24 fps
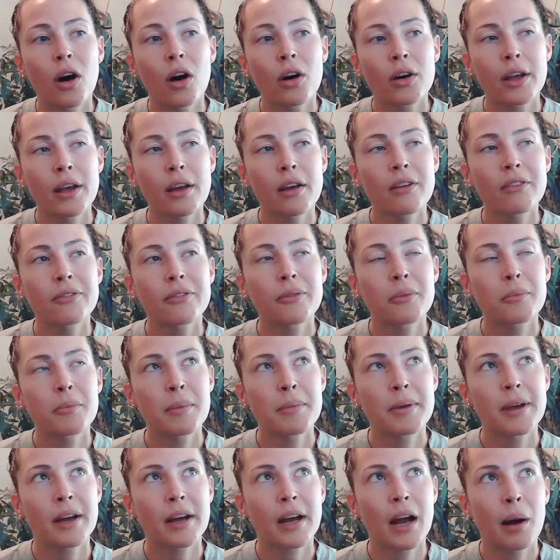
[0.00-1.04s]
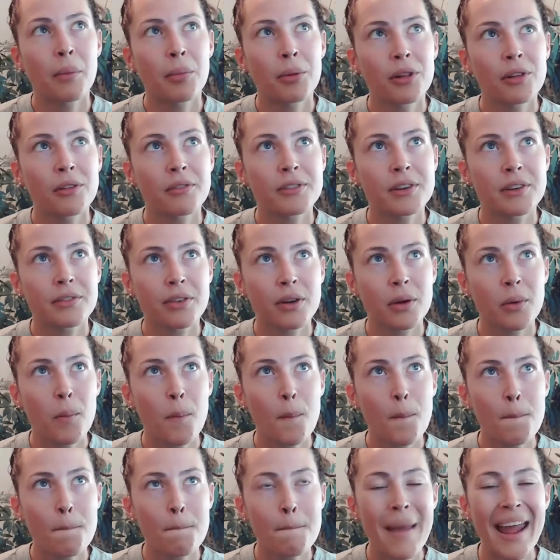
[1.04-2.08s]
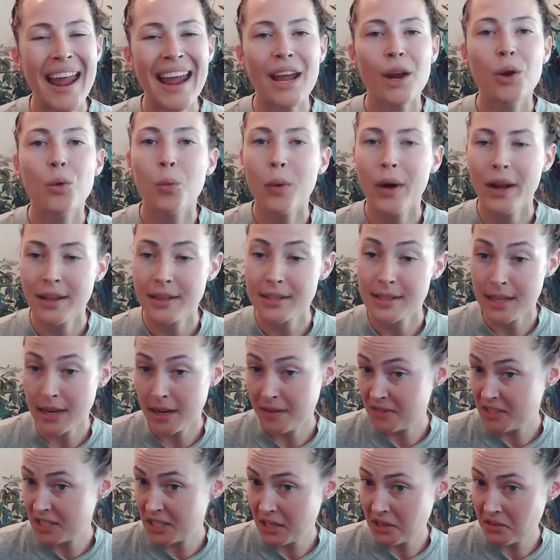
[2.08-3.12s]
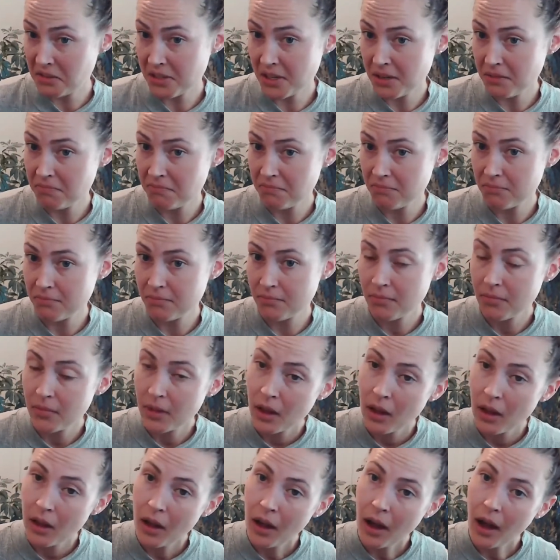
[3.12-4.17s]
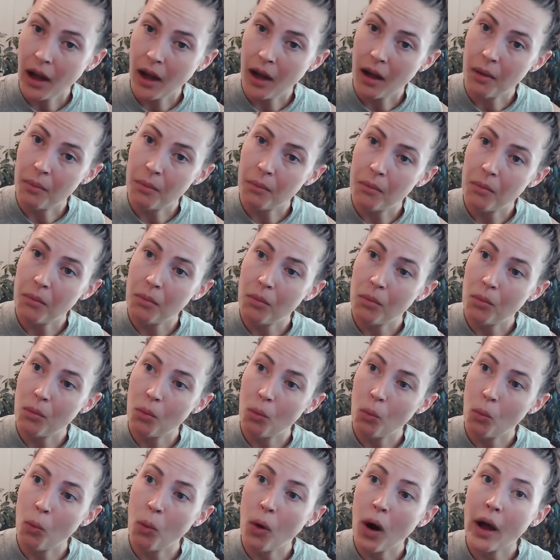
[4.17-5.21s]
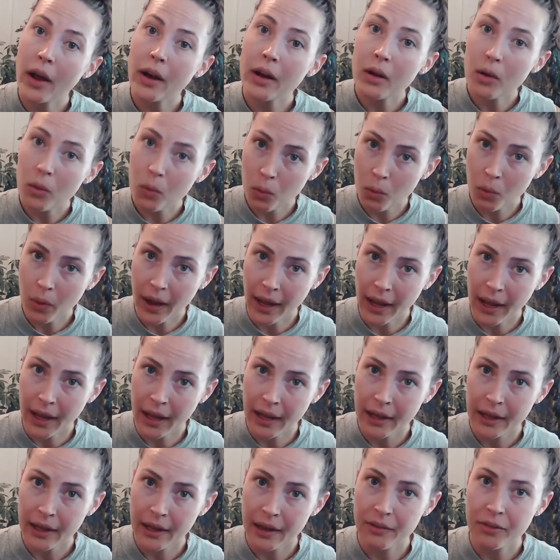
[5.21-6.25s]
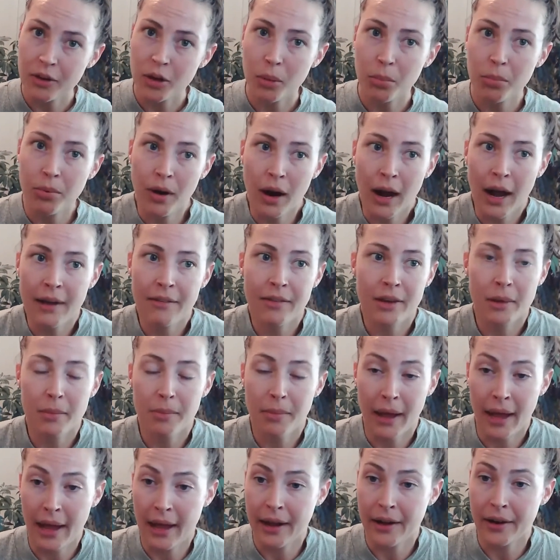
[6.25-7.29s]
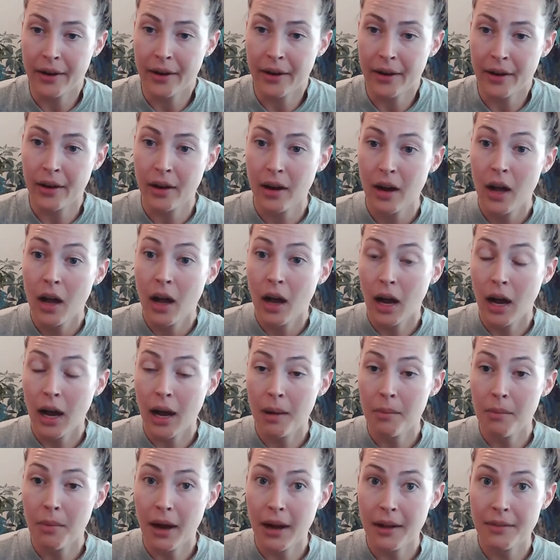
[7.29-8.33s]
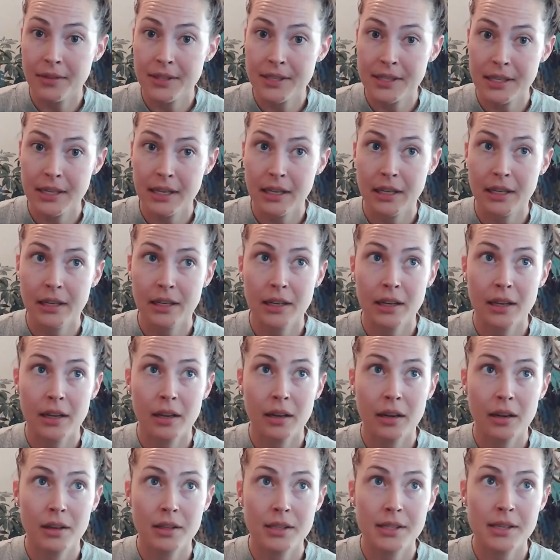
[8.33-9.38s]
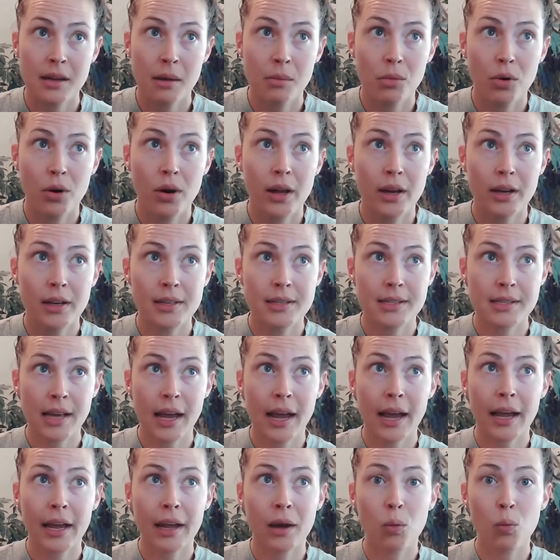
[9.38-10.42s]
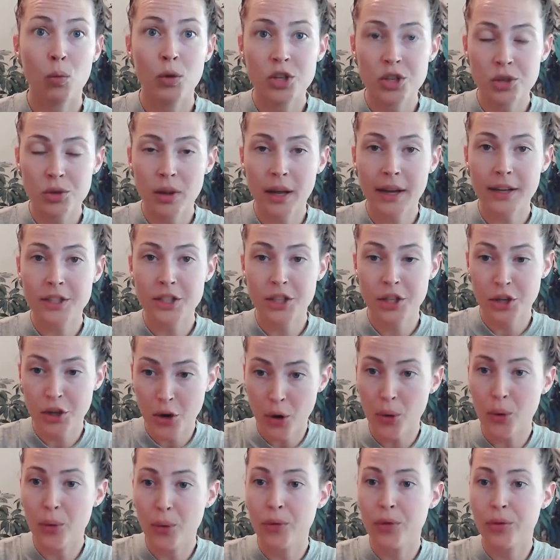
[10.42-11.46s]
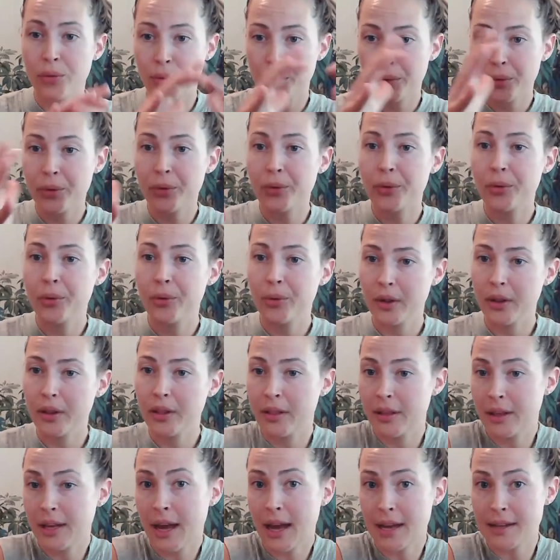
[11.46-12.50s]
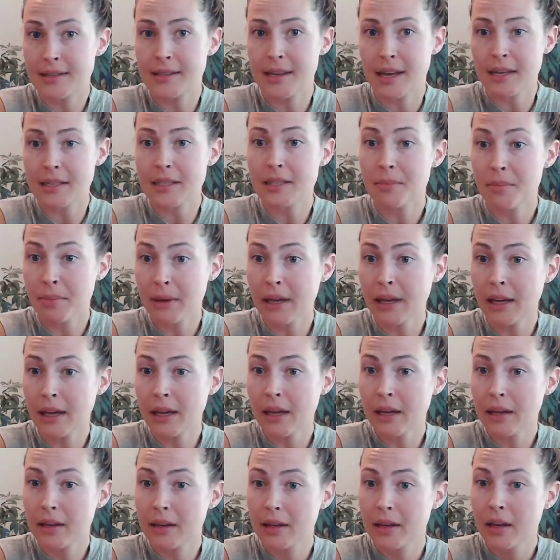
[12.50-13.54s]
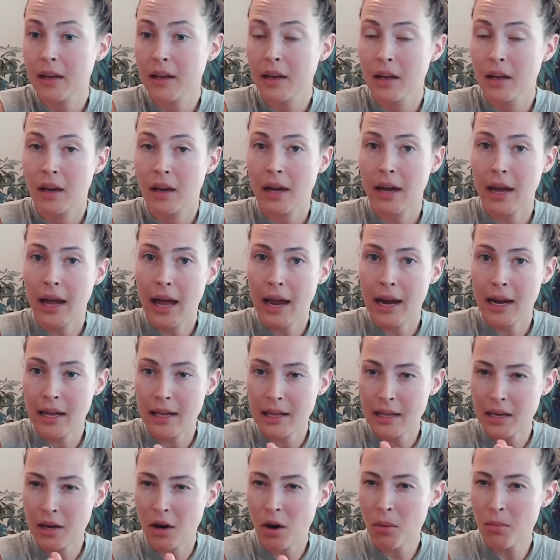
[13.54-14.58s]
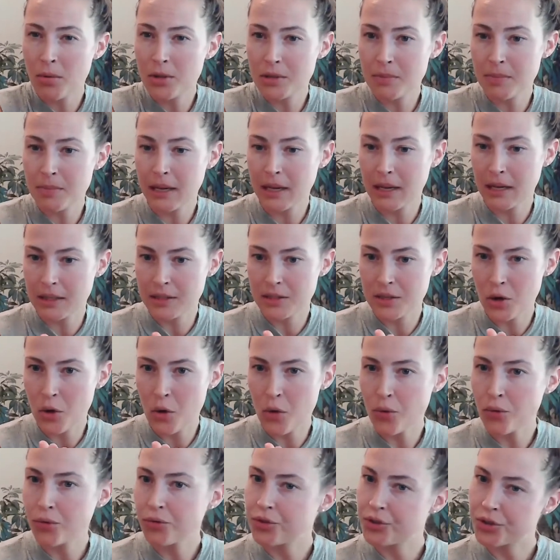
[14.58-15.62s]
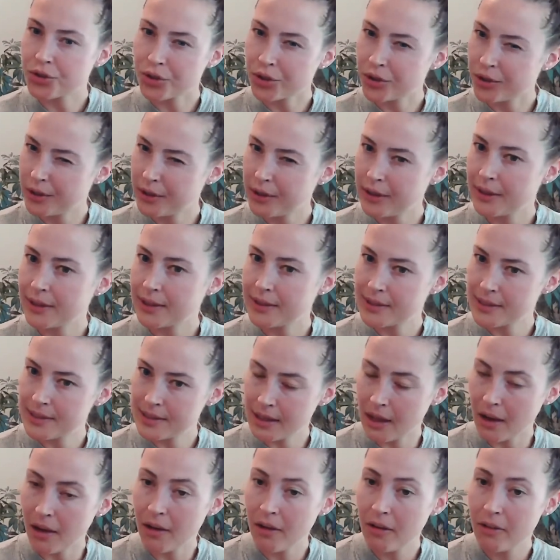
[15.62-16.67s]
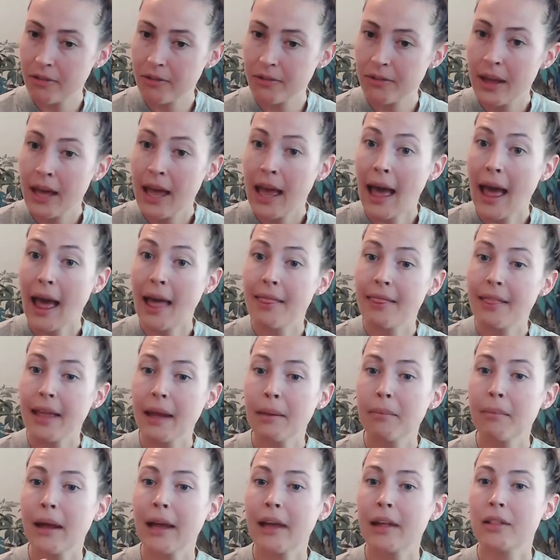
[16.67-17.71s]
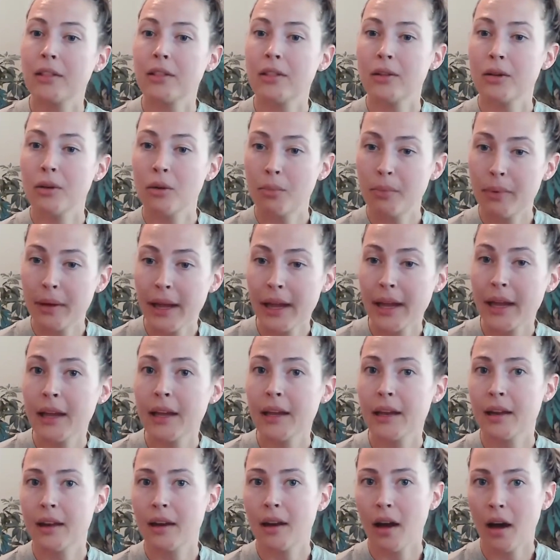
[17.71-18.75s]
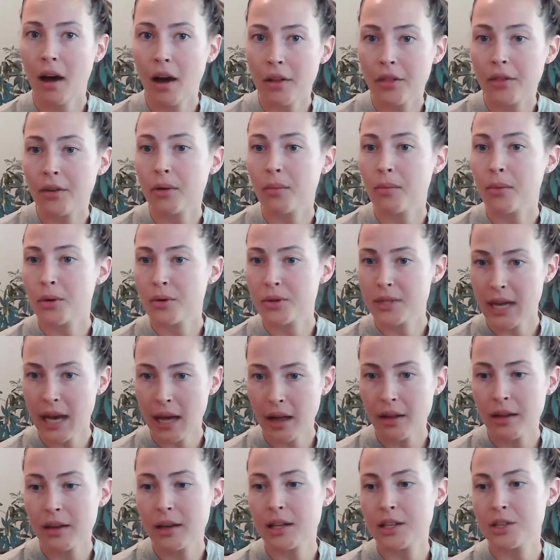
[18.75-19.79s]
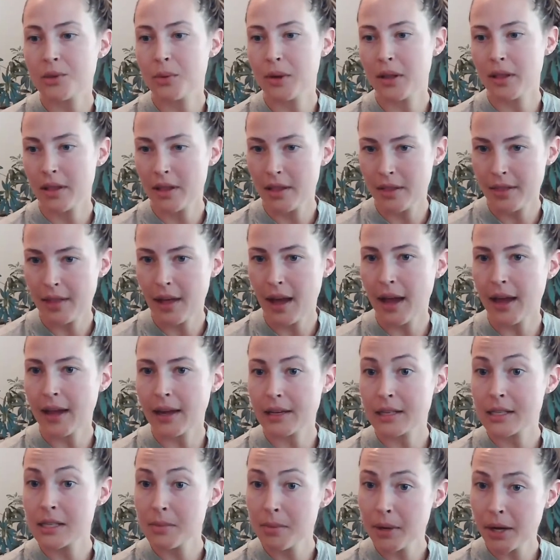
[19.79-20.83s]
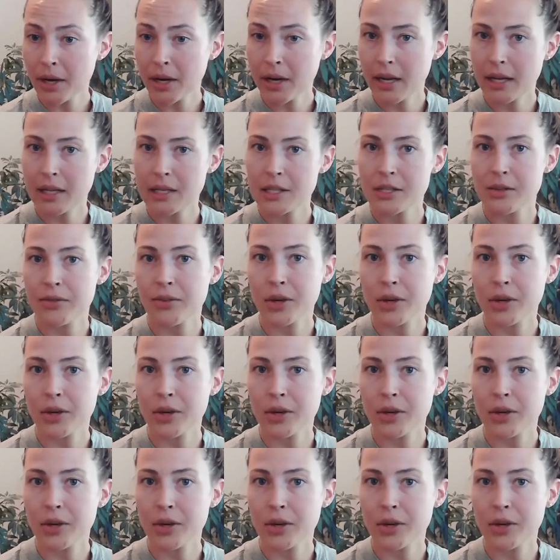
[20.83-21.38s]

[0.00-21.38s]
I'll give maybe a couple of different main ways that I've seen it done. One way, if you're a private payer, I've seen someone say, would you like to go through the SSP? And it almost be its own journey itself. And they may loop in other modalities within that experience.